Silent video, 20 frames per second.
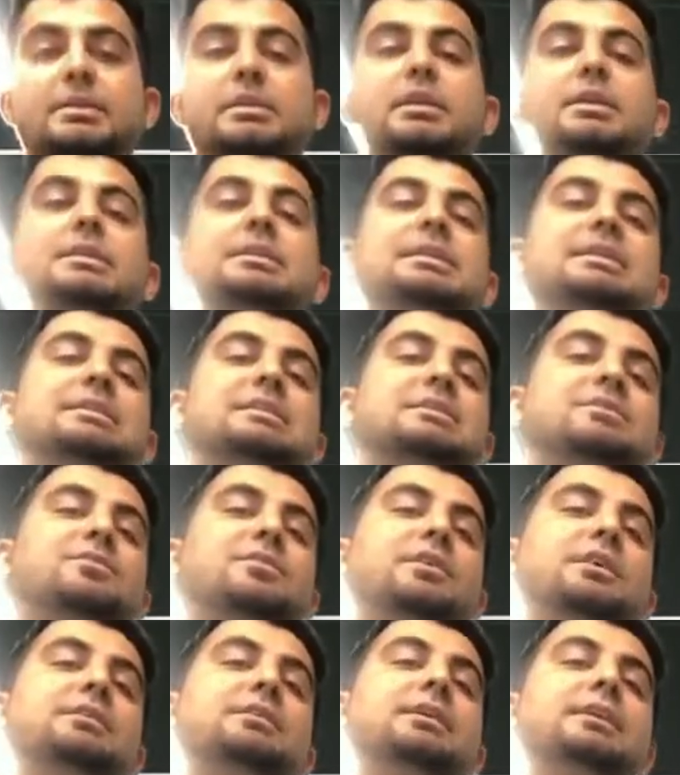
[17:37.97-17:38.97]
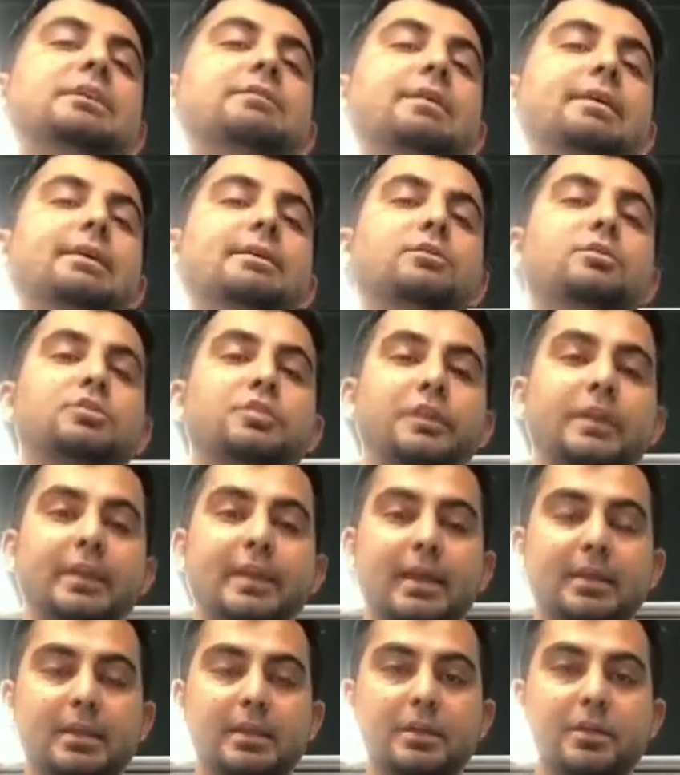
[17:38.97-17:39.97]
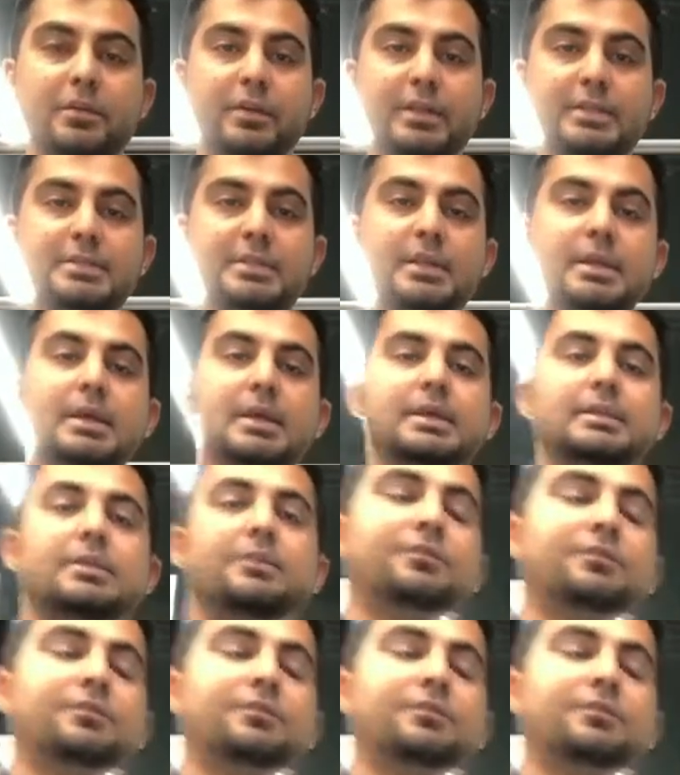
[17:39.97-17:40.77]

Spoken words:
is further divided into three categories. The